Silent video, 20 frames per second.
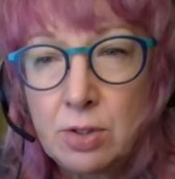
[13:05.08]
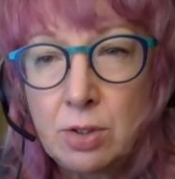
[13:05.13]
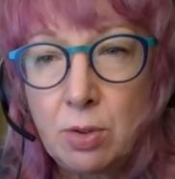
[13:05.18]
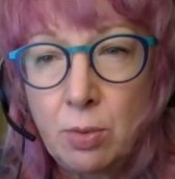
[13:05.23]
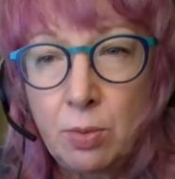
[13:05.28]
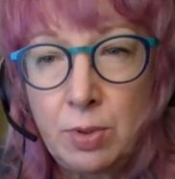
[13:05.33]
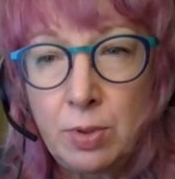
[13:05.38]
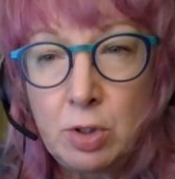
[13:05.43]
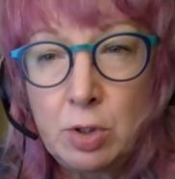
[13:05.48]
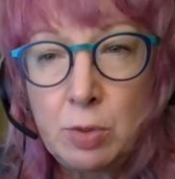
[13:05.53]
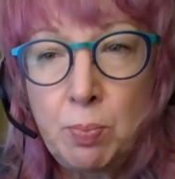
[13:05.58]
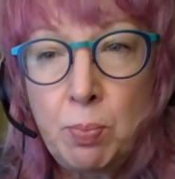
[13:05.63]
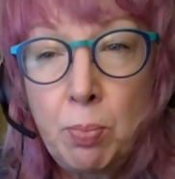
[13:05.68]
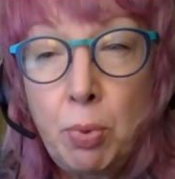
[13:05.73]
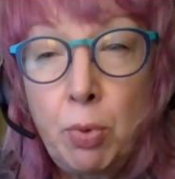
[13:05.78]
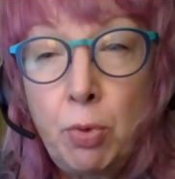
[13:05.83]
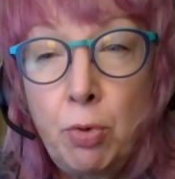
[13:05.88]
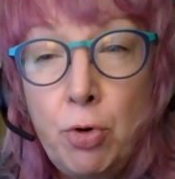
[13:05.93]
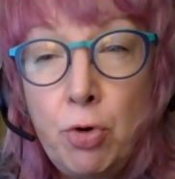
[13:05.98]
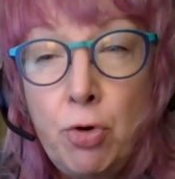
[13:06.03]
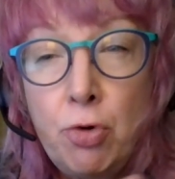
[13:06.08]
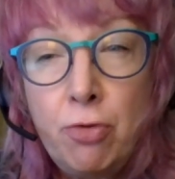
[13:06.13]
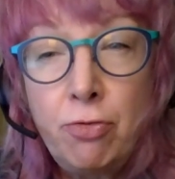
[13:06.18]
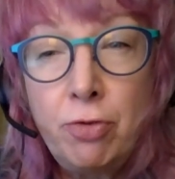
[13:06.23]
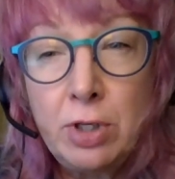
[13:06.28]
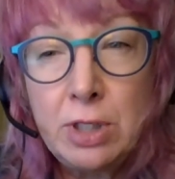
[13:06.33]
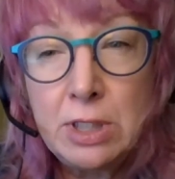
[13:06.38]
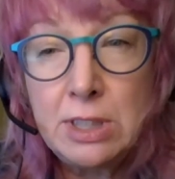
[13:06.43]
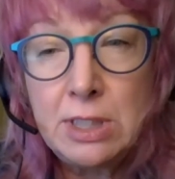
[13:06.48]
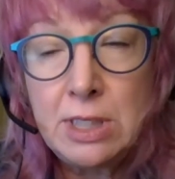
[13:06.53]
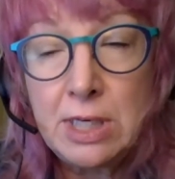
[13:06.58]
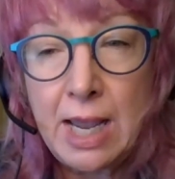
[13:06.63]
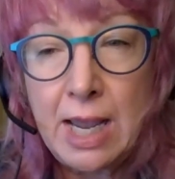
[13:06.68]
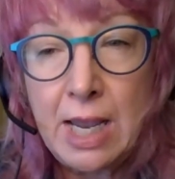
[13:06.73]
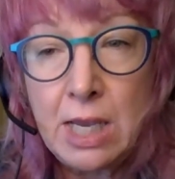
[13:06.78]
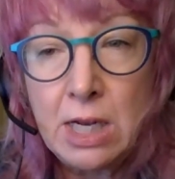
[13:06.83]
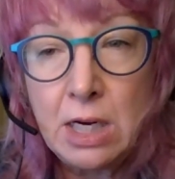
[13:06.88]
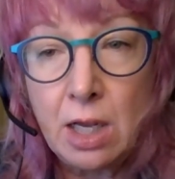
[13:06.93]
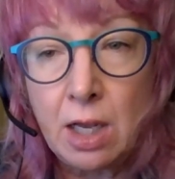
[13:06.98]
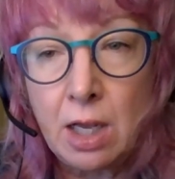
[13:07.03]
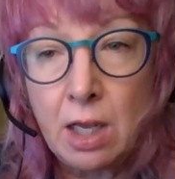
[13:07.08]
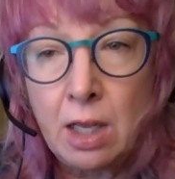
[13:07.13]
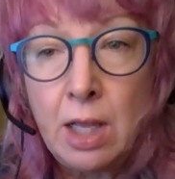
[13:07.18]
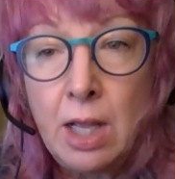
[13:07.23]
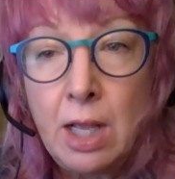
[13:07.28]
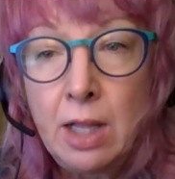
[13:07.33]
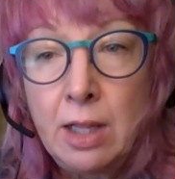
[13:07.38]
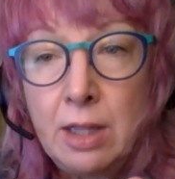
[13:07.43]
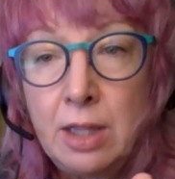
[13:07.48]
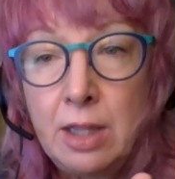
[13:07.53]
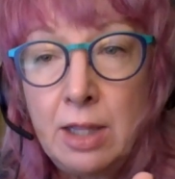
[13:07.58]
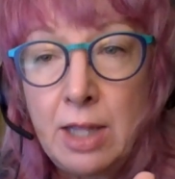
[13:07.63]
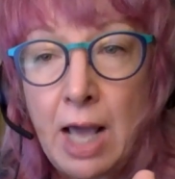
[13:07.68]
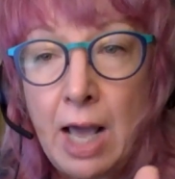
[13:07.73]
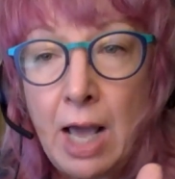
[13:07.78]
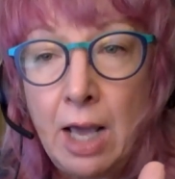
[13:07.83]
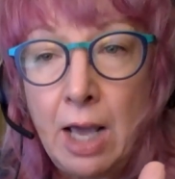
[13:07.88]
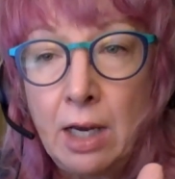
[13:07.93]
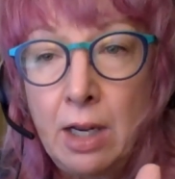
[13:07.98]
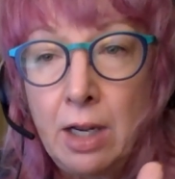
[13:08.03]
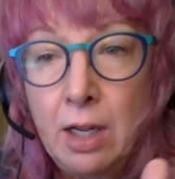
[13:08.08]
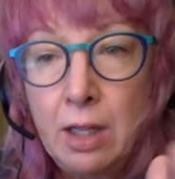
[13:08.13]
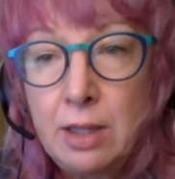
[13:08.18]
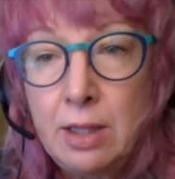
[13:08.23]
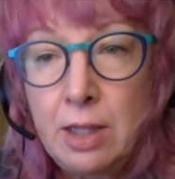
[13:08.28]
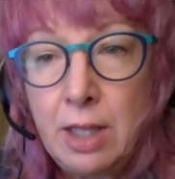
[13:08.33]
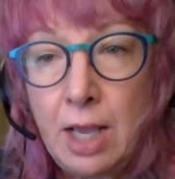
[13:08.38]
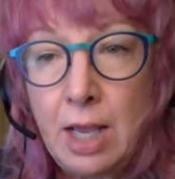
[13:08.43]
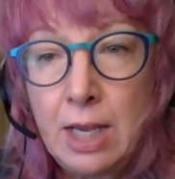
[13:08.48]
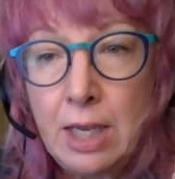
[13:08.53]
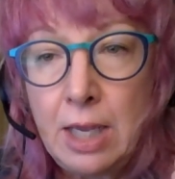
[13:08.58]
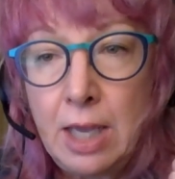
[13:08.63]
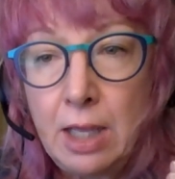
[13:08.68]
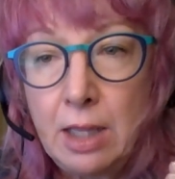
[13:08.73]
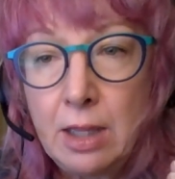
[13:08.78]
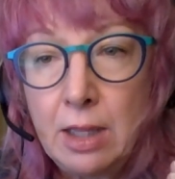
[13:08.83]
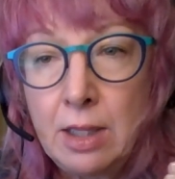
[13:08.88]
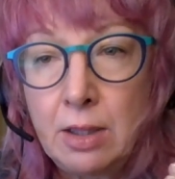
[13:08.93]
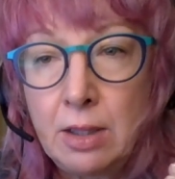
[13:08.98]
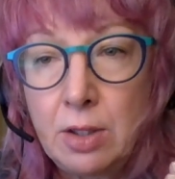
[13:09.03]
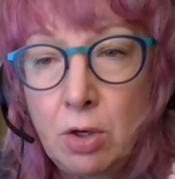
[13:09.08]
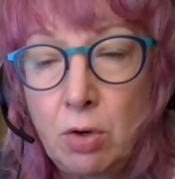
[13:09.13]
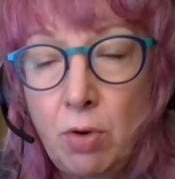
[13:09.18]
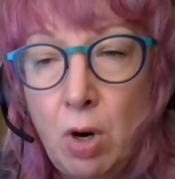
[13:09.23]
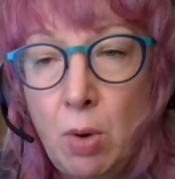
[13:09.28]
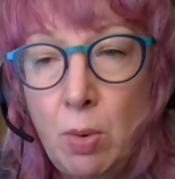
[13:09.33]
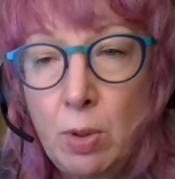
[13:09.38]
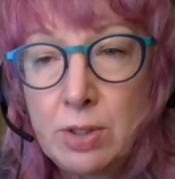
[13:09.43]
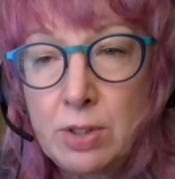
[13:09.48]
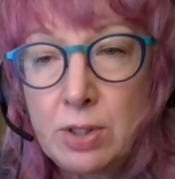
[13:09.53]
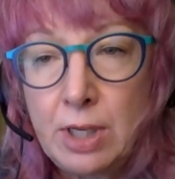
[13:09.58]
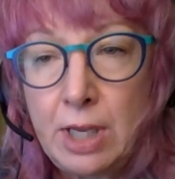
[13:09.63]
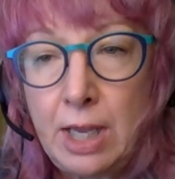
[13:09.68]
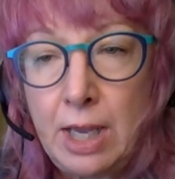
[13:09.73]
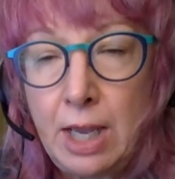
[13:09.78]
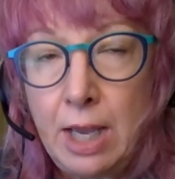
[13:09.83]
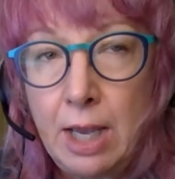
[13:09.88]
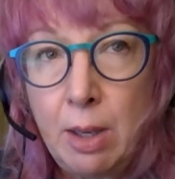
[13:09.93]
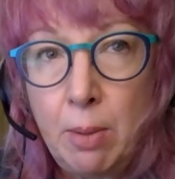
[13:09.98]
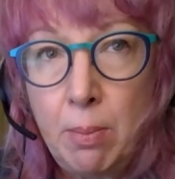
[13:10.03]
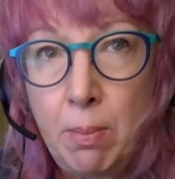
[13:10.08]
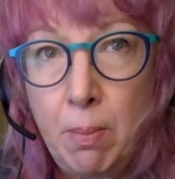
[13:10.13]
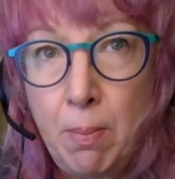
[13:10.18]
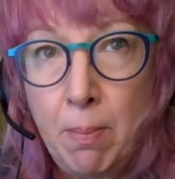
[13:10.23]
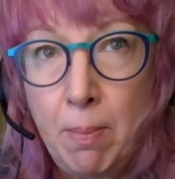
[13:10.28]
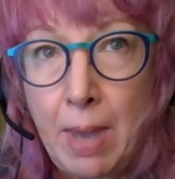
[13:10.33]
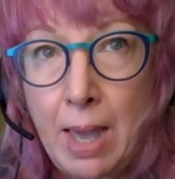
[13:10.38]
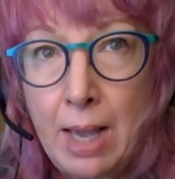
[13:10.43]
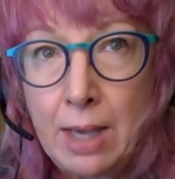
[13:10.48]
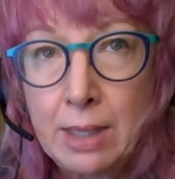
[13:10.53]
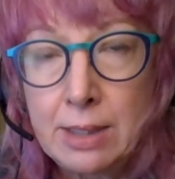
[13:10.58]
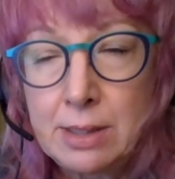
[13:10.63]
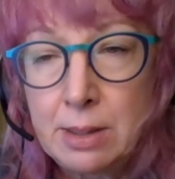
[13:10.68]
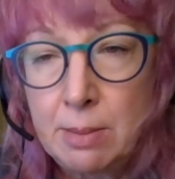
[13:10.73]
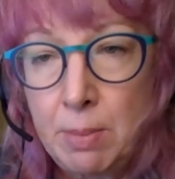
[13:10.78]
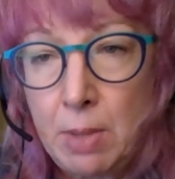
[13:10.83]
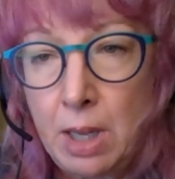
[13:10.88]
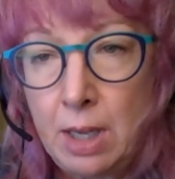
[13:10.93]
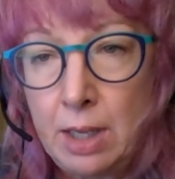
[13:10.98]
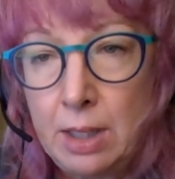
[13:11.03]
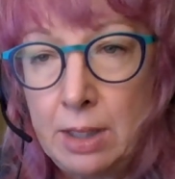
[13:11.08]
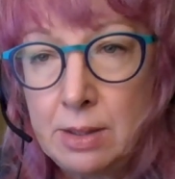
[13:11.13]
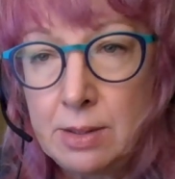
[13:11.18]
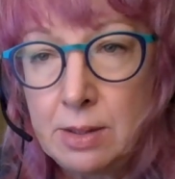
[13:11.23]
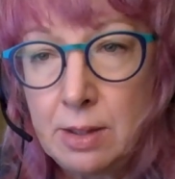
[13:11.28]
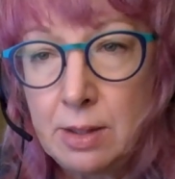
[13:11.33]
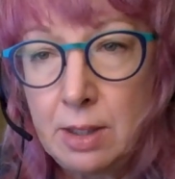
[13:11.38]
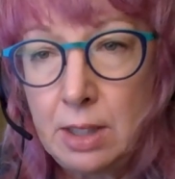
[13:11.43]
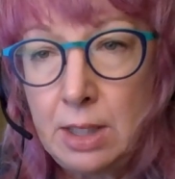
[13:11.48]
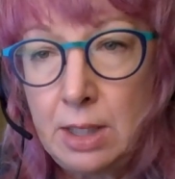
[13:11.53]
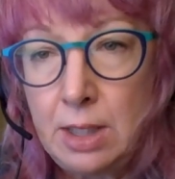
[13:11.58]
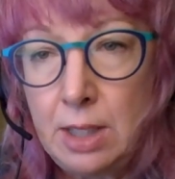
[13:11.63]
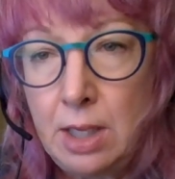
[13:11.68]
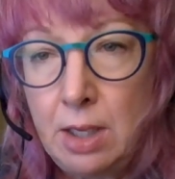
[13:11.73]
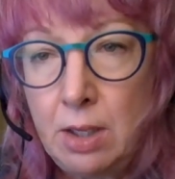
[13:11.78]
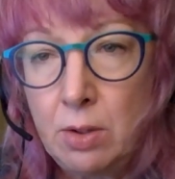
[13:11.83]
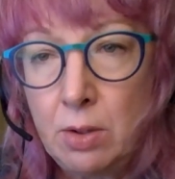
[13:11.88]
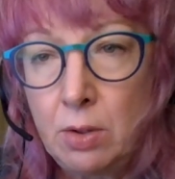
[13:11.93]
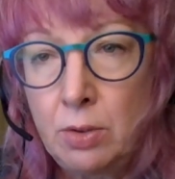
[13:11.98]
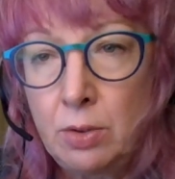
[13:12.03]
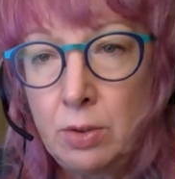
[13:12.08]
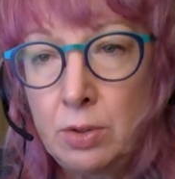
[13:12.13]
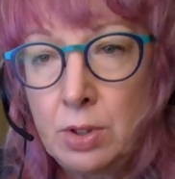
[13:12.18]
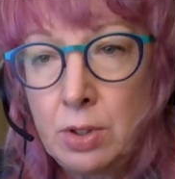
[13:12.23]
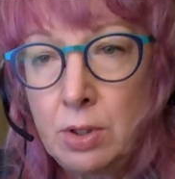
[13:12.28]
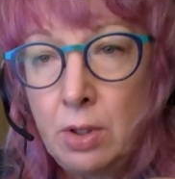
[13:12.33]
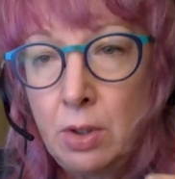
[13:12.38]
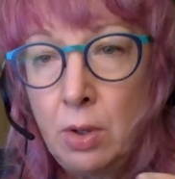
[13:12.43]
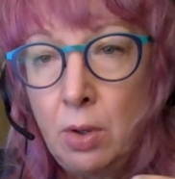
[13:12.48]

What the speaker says: And so there's proven data that that the growers can maximize yield